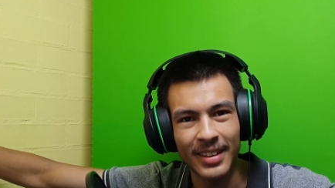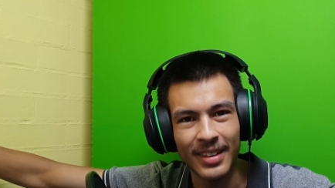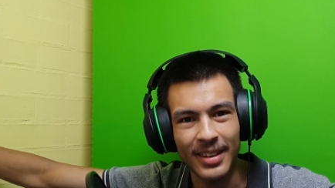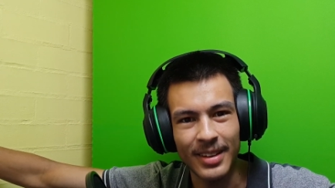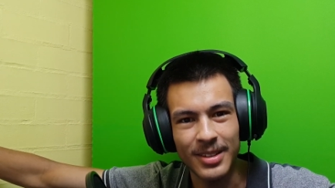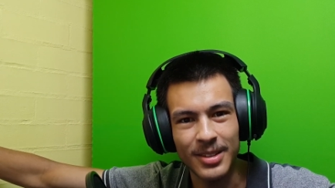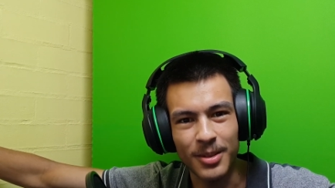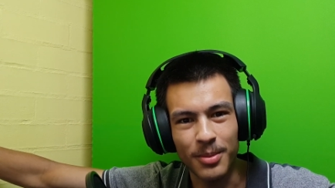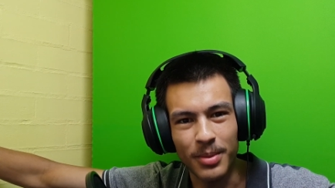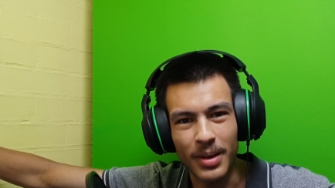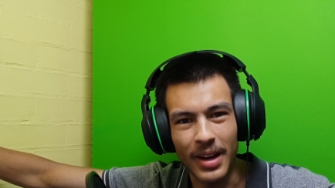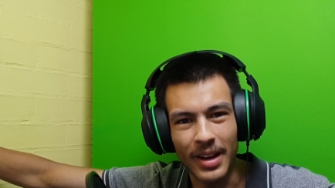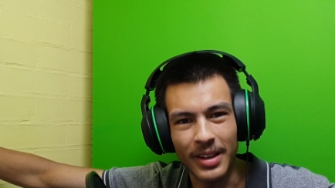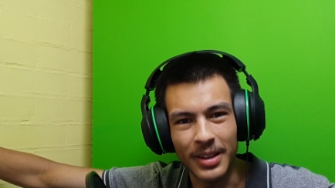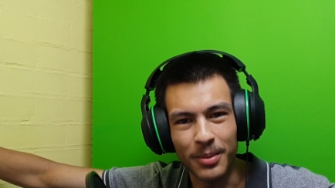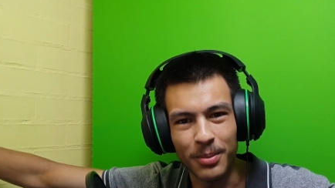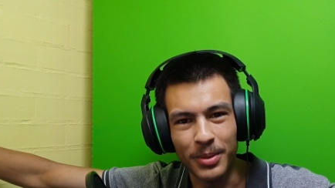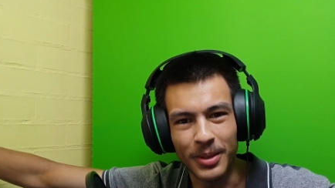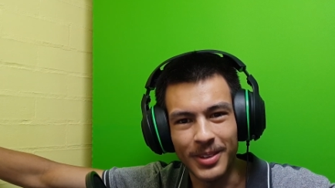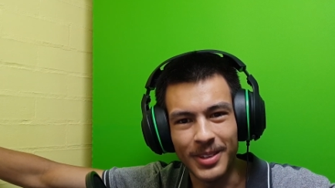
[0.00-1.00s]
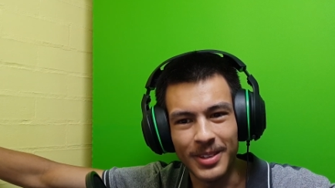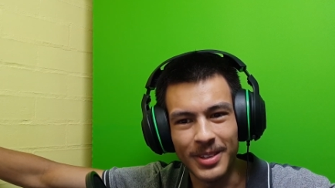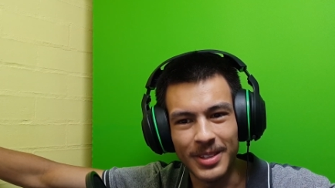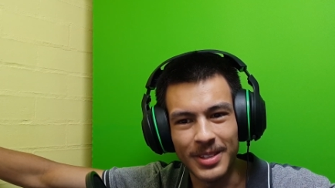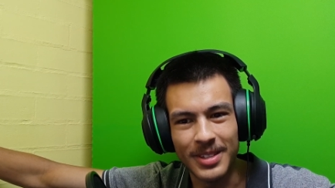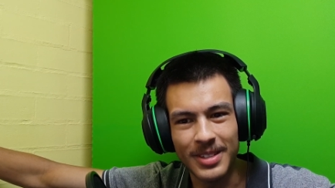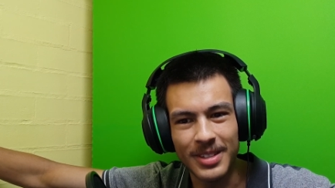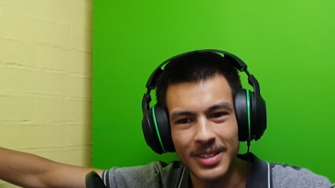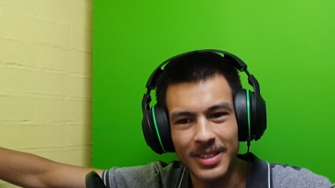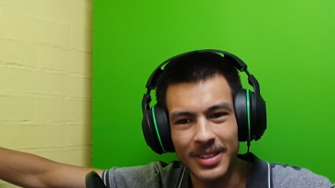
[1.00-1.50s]
That's about it,
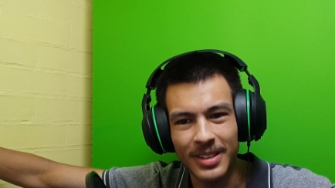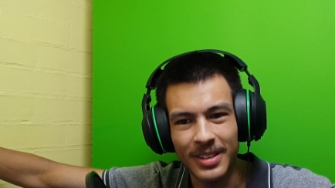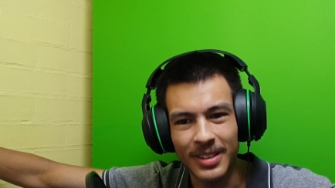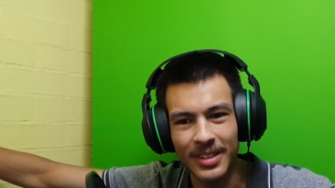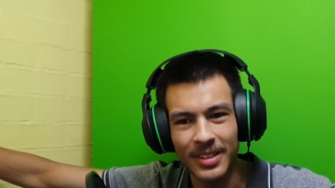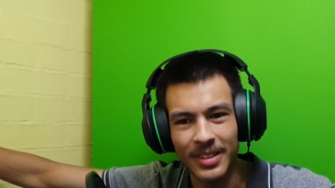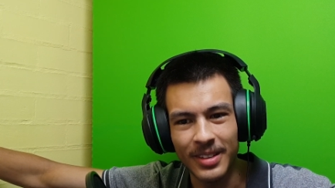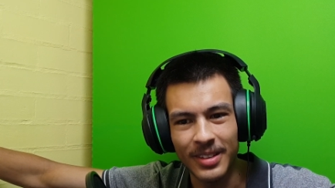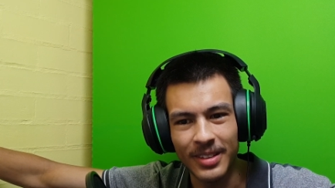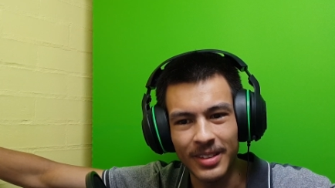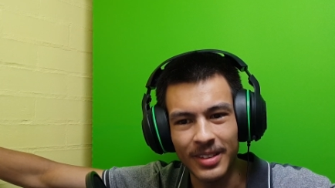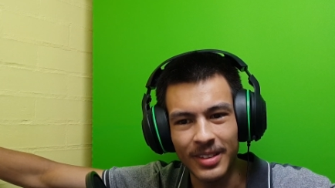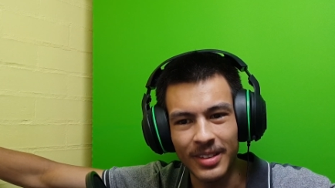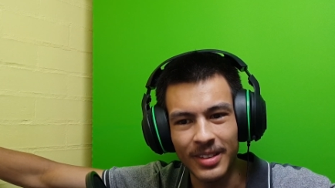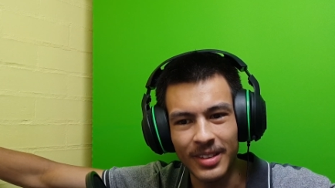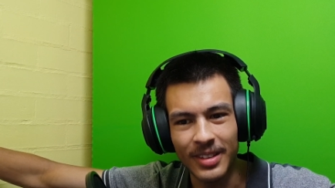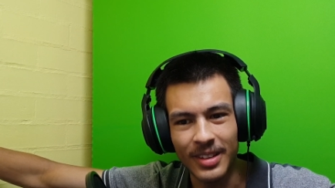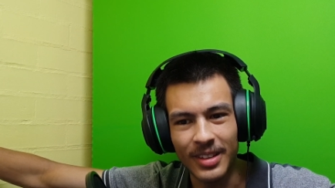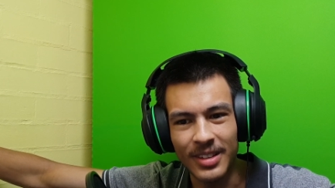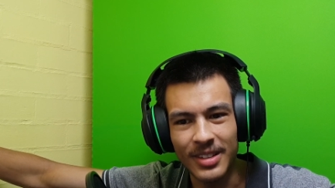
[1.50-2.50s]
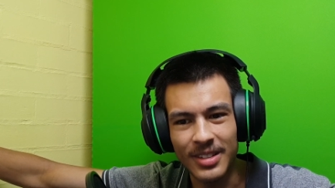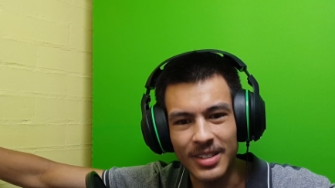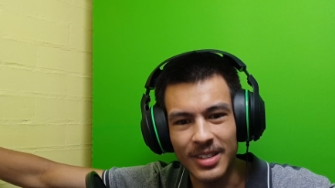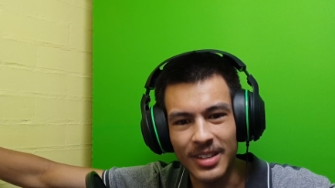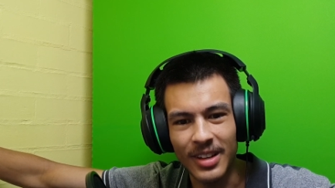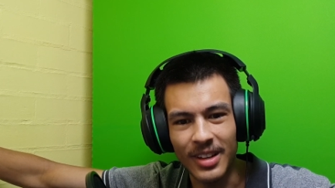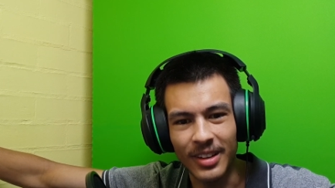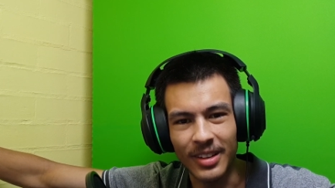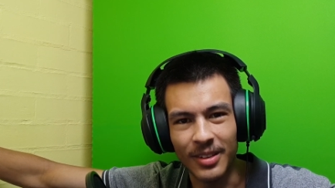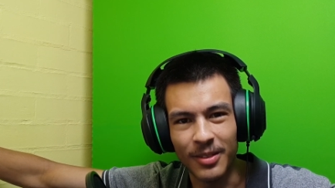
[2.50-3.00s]
because it is
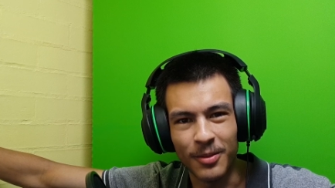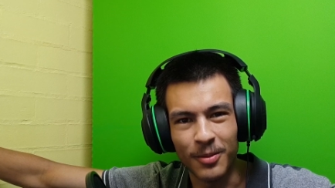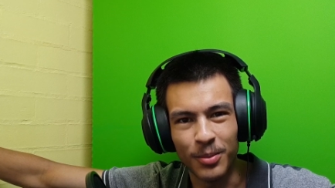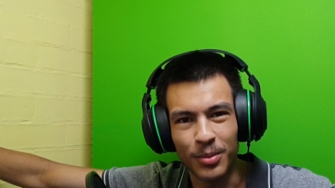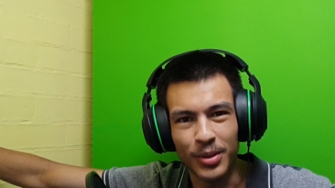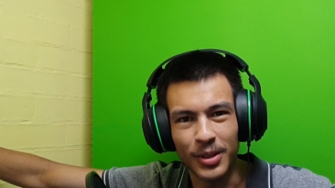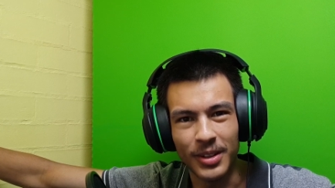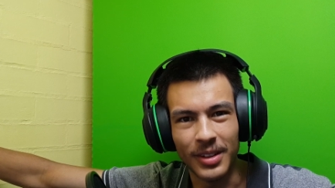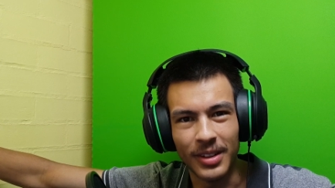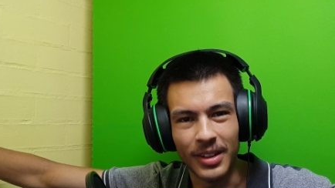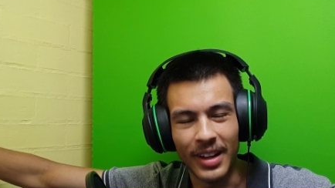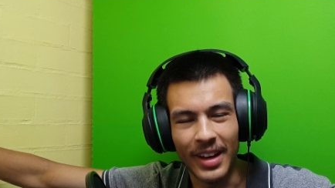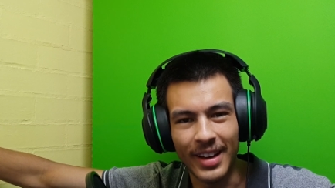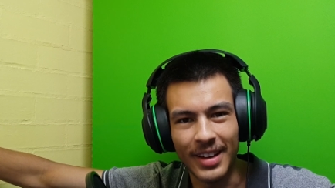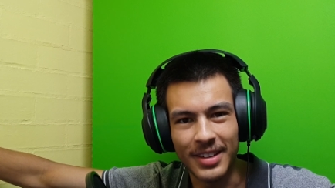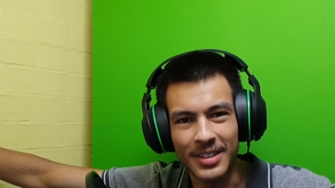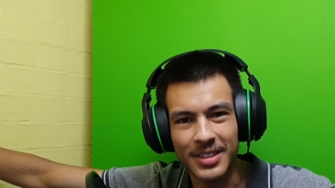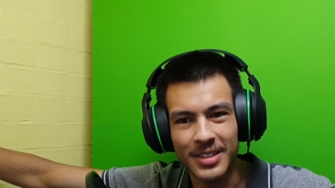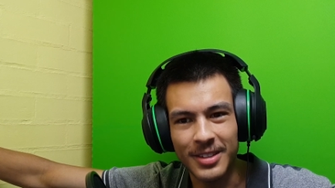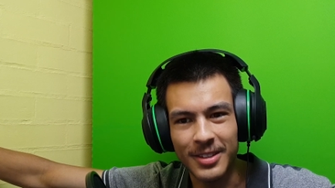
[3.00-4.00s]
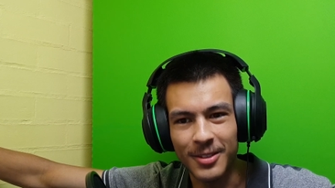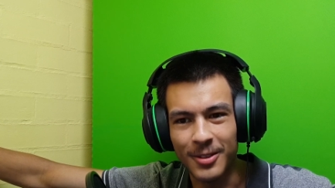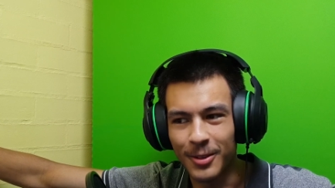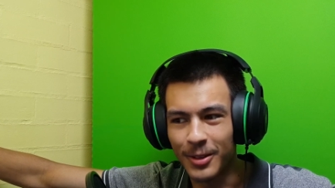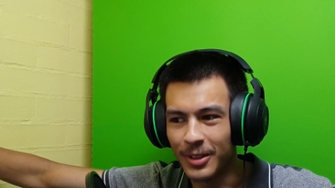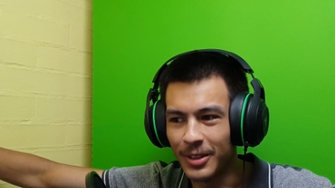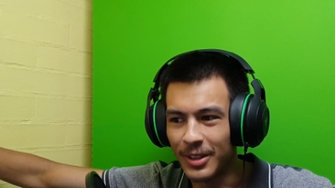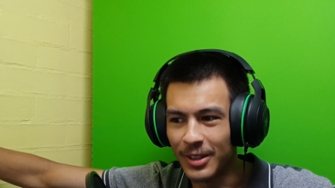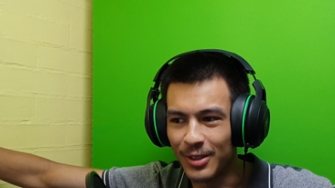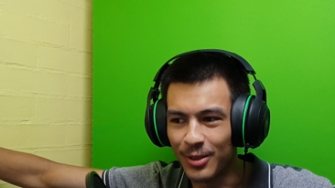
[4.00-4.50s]
getting pretty late
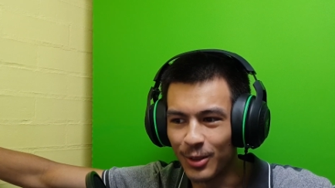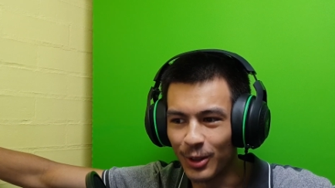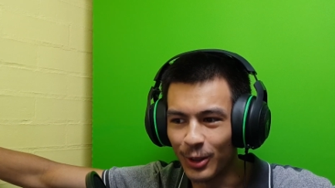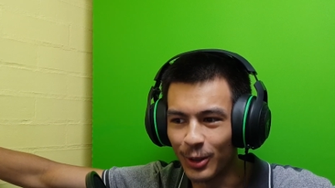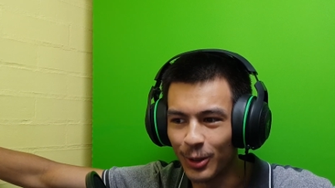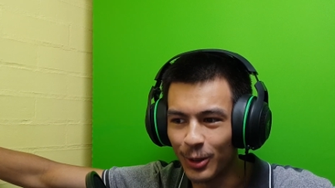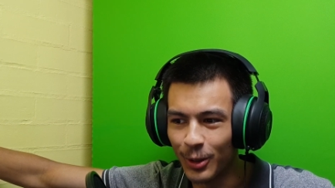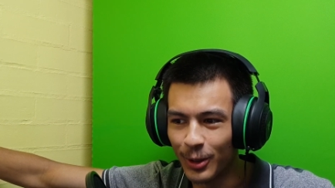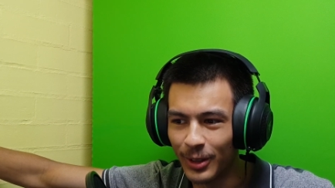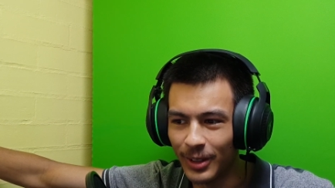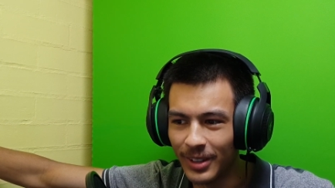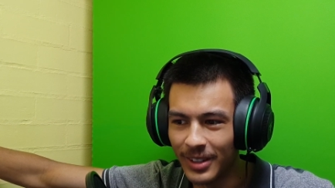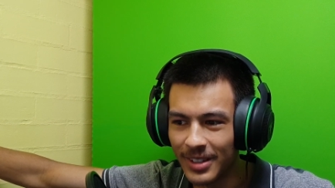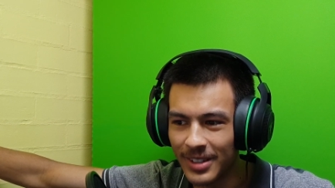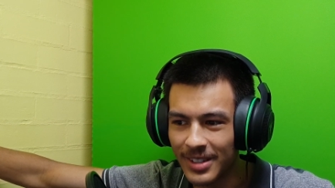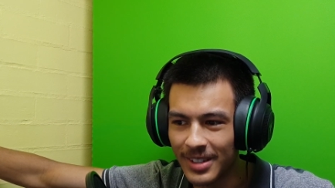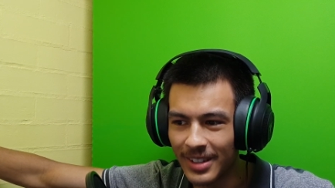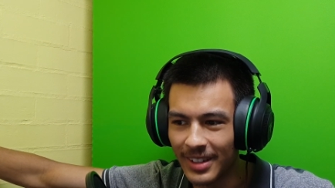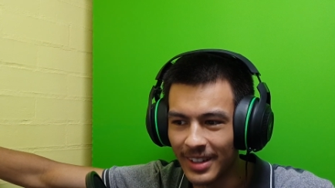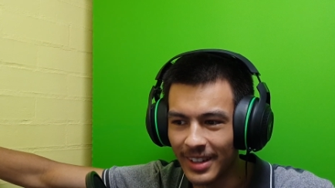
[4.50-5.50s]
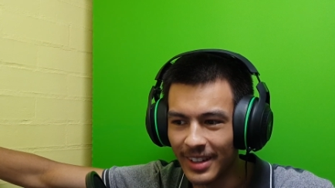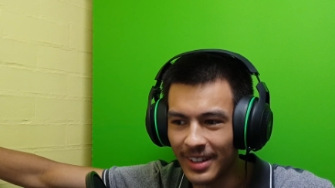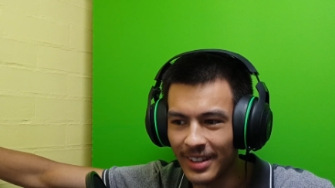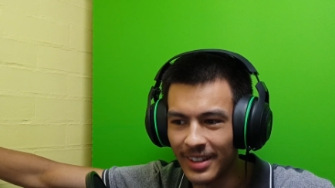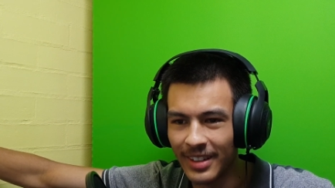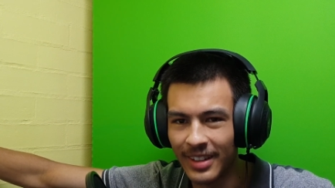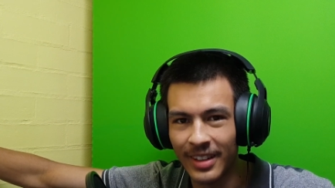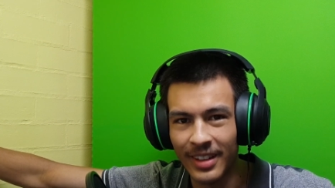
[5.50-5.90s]
doing these recordings and then